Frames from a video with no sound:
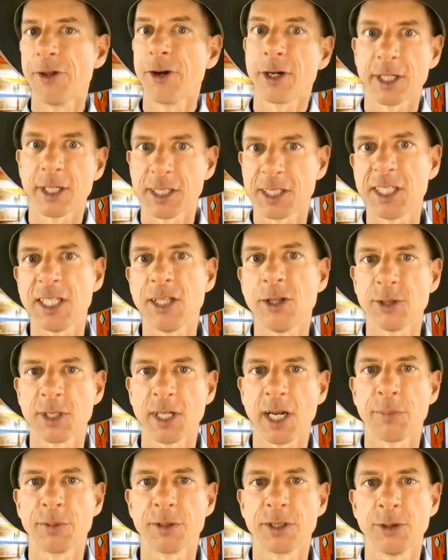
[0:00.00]
they're going to see those
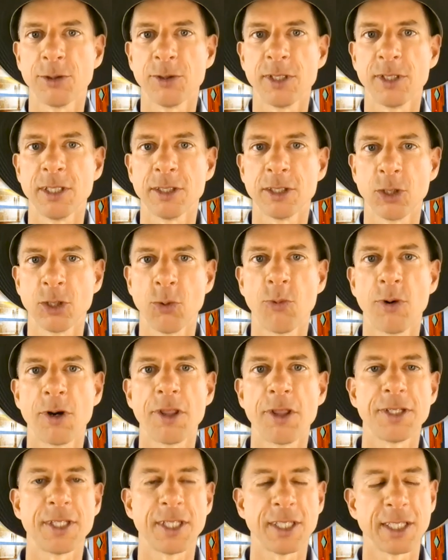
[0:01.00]
opportunities so one
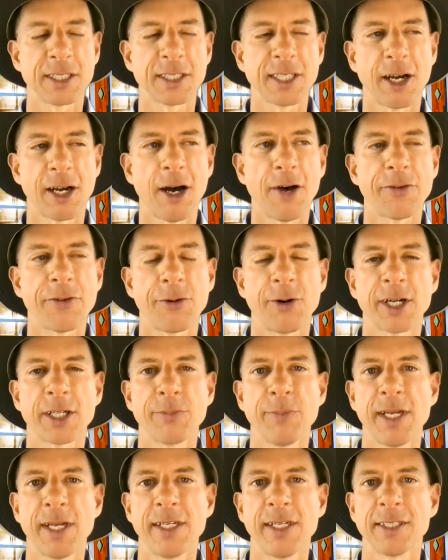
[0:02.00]
of the things i often
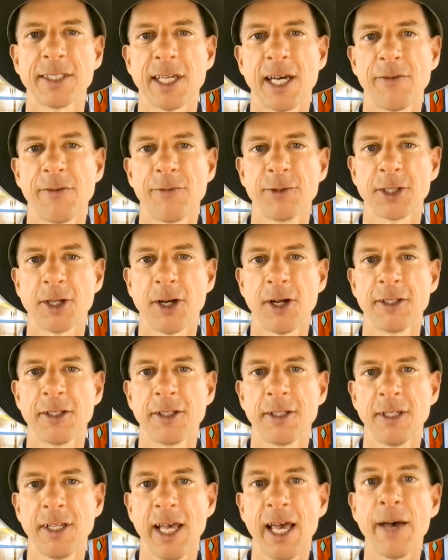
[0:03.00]
recommend is to have what's called
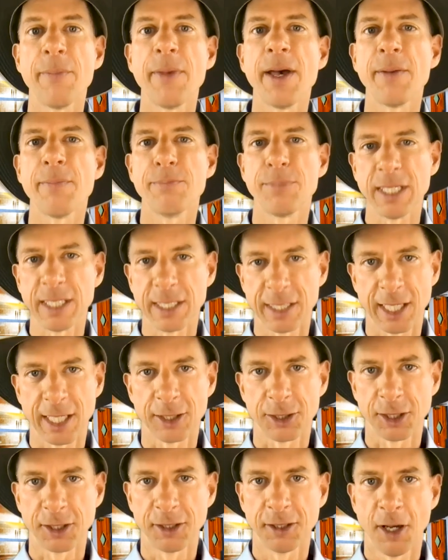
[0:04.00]
an mmb
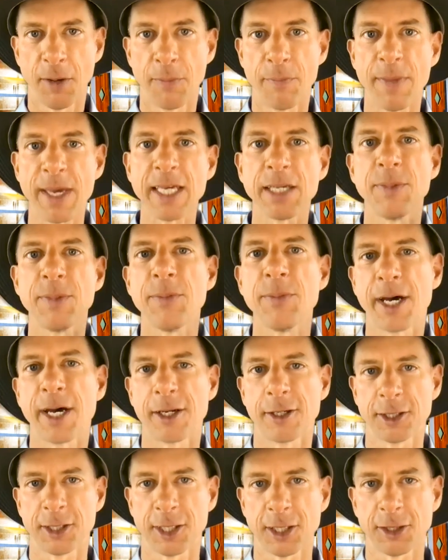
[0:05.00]
session a make me
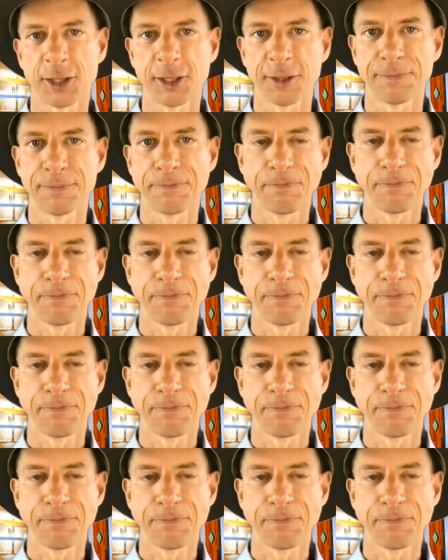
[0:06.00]
better session